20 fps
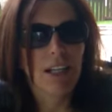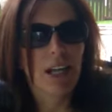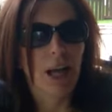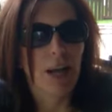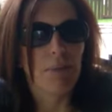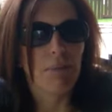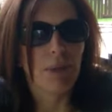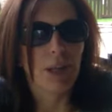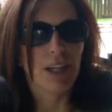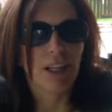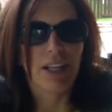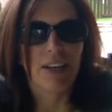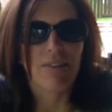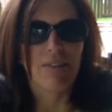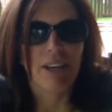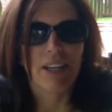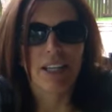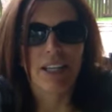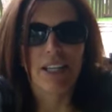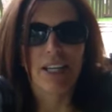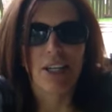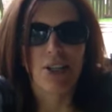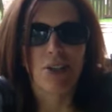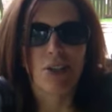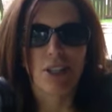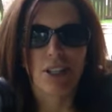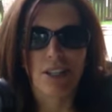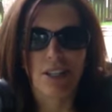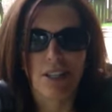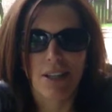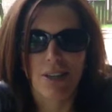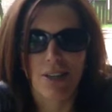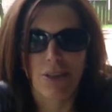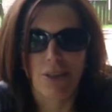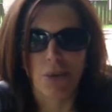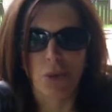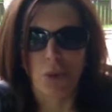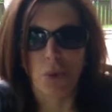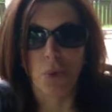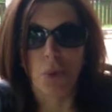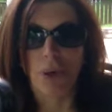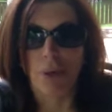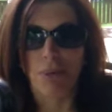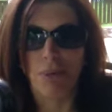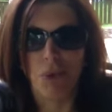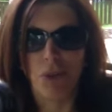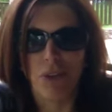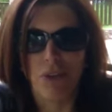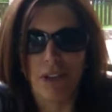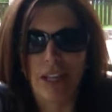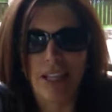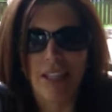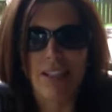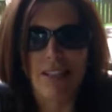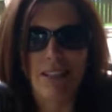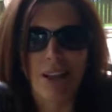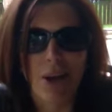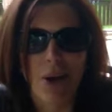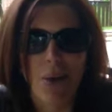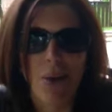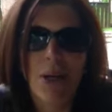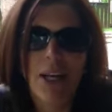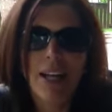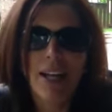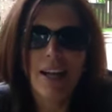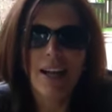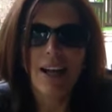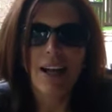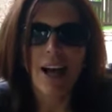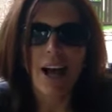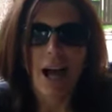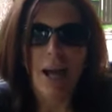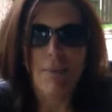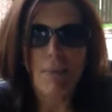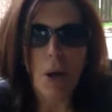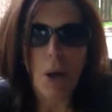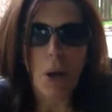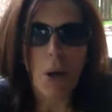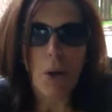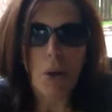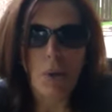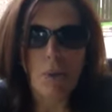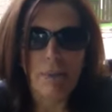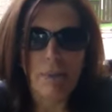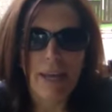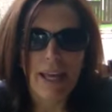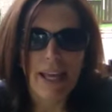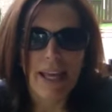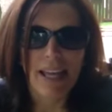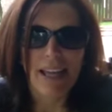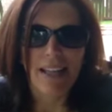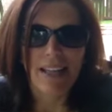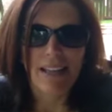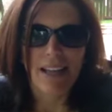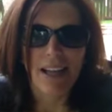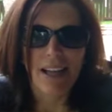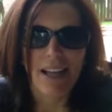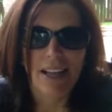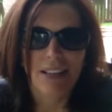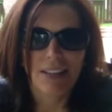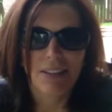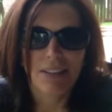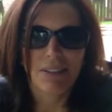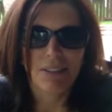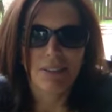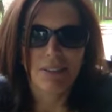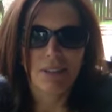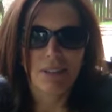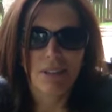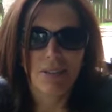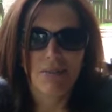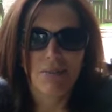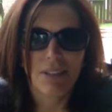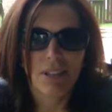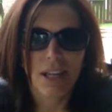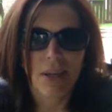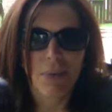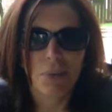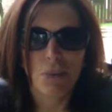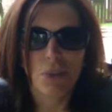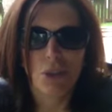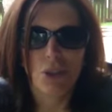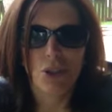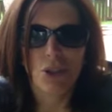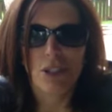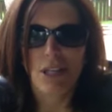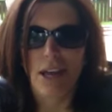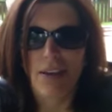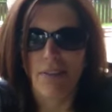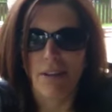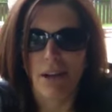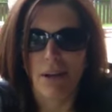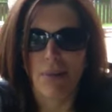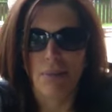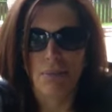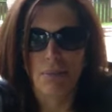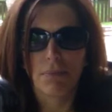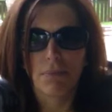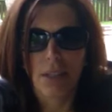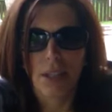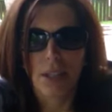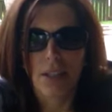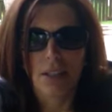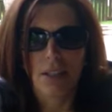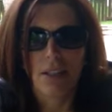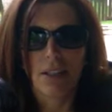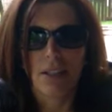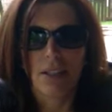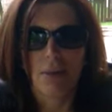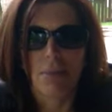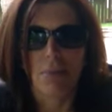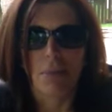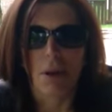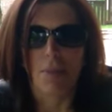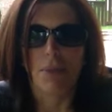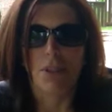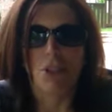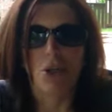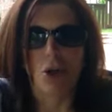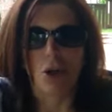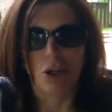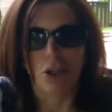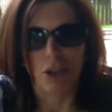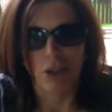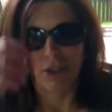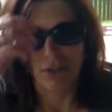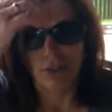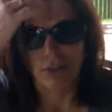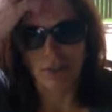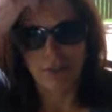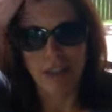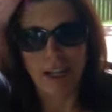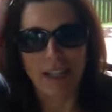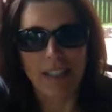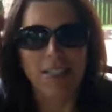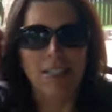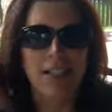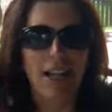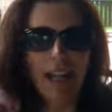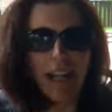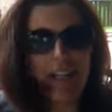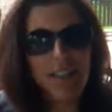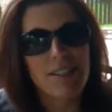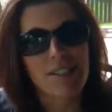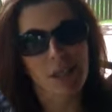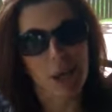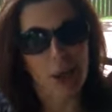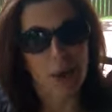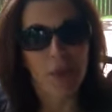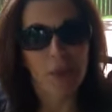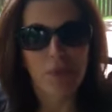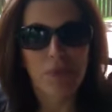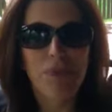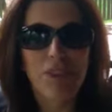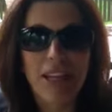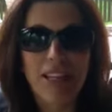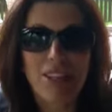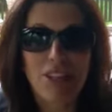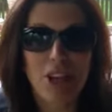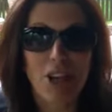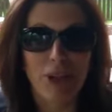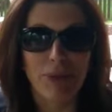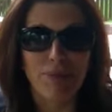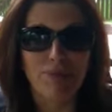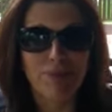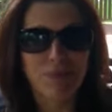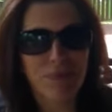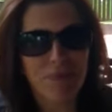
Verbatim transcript: I'm lucky if I can get her to sit through one movie. So I'm home, and, uh, and we'll just have a mommy daughter night tonight, so that's good.